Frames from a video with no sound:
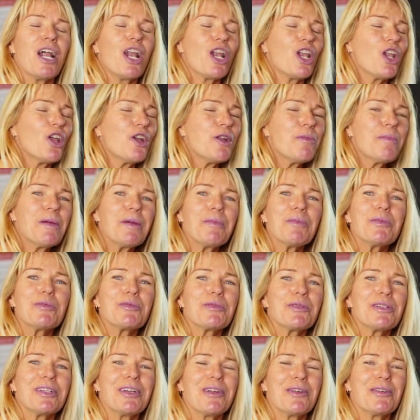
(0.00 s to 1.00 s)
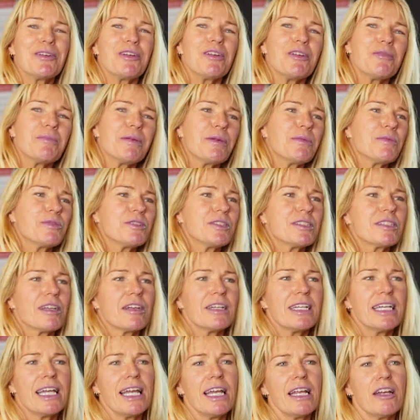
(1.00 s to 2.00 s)
a lot of people just
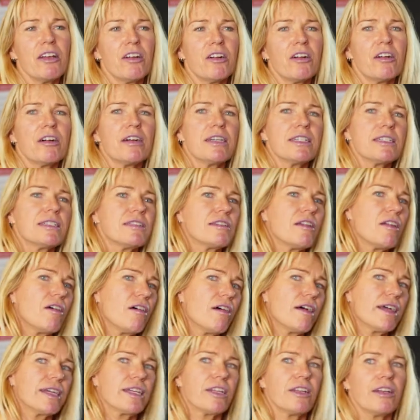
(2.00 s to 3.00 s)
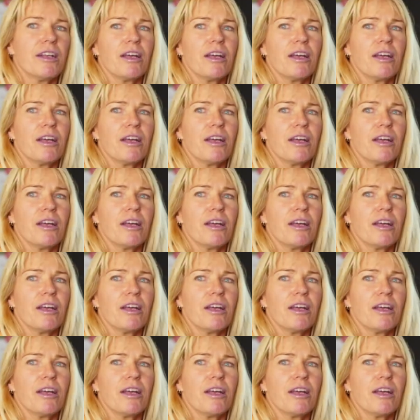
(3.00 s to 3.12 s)
go, yeah, nice, like, you